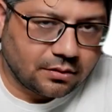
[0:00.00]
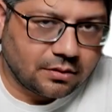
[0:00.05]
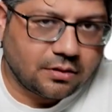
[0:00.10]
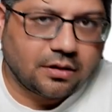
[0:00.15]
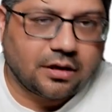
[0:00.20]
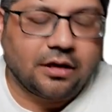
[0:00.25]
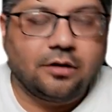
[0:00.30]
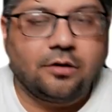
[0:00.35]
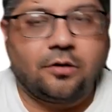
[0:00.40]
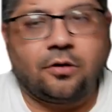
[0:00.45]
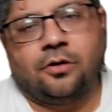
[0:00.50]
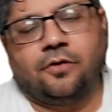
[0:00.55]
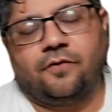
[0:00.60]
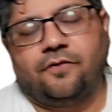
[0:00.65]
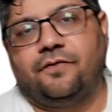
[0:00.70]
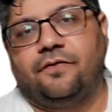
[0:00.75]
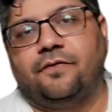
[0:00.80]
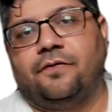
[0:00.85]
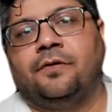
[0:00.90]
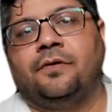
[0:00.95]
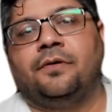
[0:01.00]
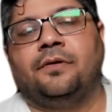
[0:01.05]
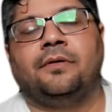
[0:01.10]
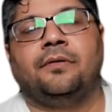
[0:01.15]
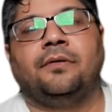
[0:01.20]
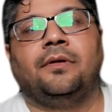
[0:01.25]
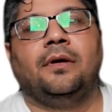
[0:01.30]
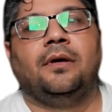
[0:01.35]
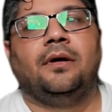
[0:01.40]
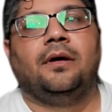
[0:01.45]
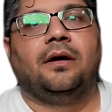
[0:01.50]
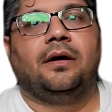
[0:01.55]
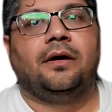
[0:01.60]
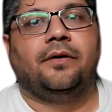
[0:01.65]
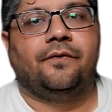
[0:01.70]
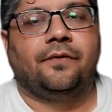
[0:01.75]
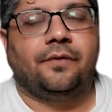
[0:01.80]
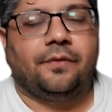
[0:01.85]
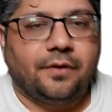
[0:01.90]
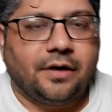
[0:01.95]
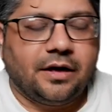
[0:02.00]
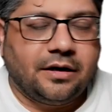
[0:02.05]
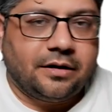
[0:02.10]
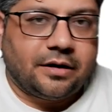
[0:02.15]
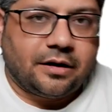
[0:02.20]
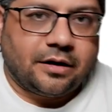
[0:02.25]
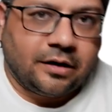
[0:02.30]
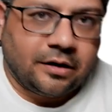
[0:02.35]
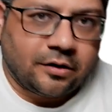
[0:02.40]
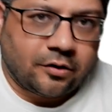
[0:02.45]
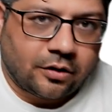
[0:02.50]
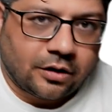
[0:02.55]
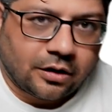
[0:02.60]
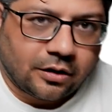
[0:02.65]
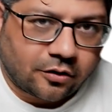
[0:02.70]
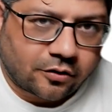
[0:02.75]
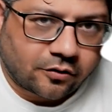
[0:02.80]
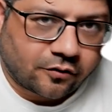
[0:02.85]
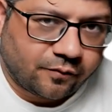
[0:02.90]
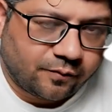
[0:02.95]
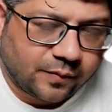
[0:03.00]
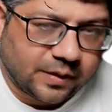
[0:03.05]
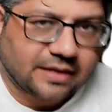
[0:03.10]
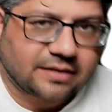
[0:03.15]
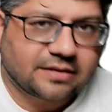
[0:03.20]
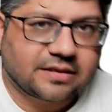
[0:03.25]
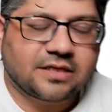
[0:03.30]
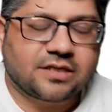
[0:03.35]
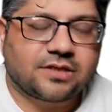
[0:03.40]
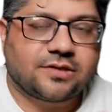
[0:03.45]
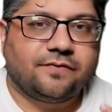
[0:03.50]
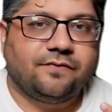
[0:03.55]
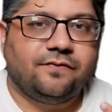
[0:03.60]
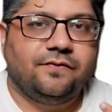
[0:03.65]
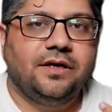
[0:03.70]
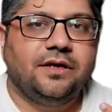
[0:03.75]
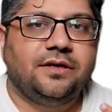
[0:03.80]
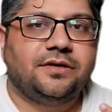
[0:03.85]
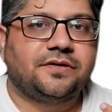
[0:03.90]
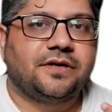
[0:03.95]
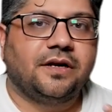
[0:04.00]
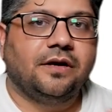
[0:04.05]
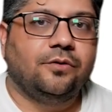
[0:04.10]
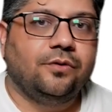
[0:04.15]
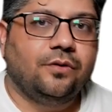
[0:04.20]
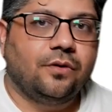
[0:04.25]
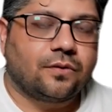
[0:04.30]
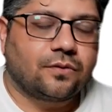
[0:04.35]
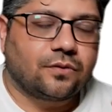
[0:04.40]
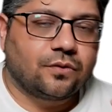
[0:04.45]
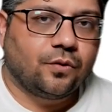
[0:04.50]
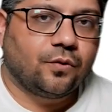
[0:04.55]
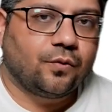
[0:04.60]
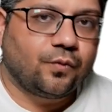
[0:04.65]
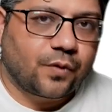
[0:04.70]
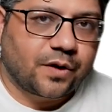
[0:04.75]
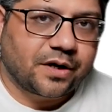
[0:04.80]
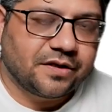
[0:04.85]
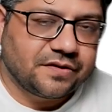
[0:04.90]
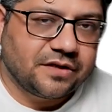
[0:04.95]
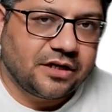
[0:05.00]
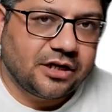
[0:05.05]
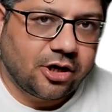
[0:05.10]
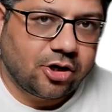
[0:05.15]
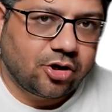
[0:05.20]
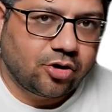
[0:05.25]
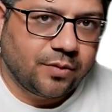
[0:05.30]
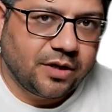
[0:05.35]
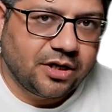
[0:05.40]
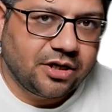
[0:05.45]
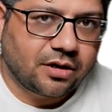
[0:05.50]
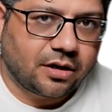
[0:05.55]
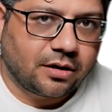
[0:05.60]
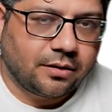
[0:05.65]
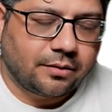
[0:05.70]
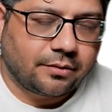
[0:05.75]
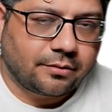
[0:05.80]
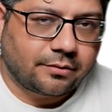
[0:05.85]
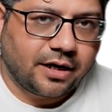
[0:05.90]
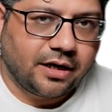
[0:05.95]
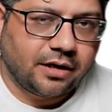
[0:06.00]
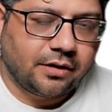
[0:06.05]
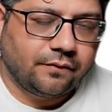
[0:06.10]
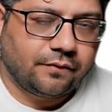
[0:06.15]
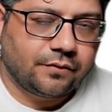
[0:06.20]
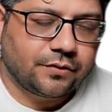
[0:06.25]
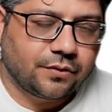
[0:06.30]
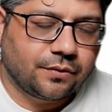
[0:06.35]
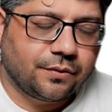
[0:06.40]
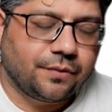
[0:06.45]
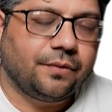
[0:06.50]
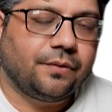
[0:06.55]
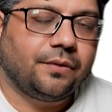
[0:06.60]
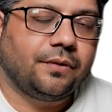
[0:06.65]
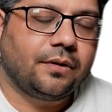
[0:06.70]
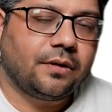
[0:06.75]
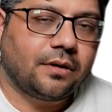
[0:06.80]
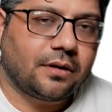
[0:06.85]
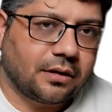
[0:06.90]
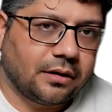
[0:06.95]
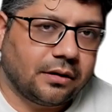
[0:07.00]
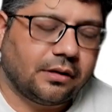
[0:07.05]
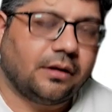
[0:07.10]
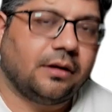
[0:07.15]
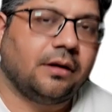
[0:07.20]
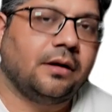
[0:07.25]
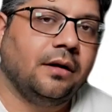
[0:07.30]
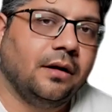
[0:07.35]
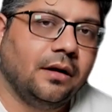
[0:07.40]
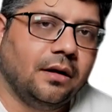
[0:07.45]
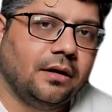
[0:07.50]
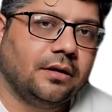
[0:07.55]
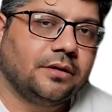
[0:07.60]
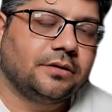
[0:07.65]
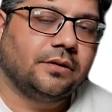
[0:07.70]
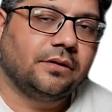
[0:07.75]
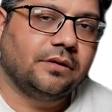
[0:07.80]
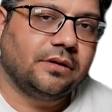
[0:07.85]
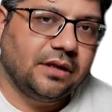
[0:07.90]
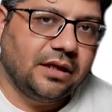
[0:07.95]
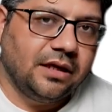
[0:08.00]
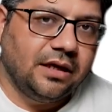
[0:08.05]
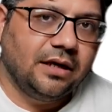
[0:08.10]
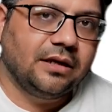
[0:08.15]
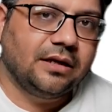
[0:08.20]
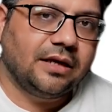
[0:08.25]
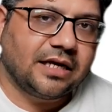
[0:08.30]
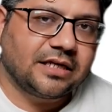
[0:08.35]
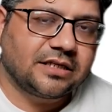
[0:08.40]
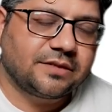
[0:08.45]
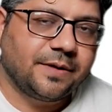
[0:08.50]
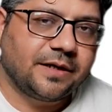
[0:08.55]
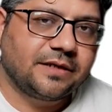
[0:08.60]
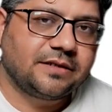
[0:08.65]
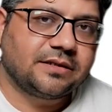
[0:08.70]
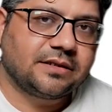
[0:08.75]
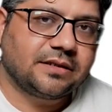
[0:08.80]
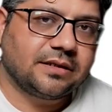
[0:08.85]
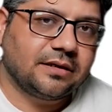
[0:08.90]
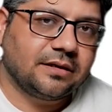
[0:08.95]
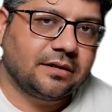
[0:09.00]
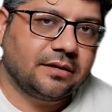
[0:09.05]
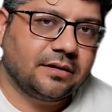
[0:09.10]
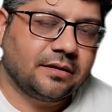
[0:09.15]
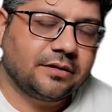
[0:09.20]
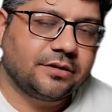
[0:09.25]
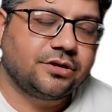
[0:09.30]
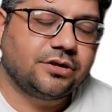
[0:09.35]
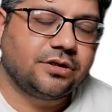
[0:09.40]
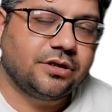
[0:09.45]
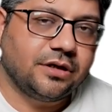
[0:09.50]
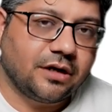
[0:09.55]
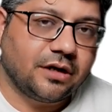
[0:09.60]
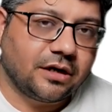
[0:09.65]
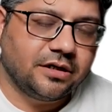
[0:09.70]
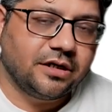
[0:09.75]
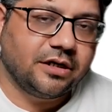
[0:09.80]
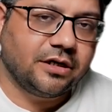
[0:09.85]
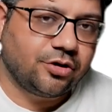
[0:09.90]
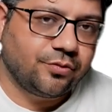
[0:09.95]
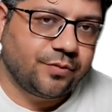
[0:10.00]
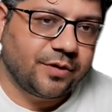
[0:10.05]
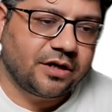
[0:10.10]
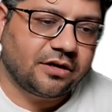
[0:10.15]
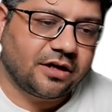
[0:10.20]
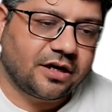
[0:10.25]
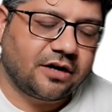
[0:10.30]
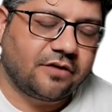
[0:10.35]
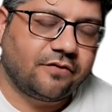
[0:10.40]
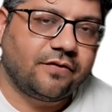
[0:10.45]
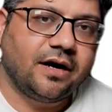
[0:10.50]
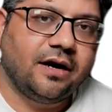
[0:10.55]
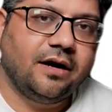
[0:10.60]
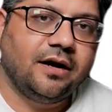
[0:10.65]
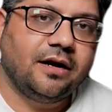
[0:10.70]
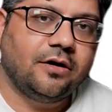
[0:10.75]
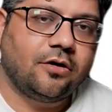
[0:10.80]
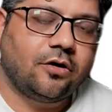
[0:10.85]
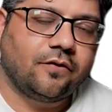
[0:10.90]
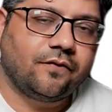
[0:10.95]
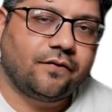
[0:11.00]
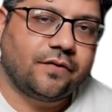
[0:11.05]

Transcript: a lot of in a lot of places, we still do not know what is needed to be done, right? Uh, so legal aspects are needed to be clarified, and a lot of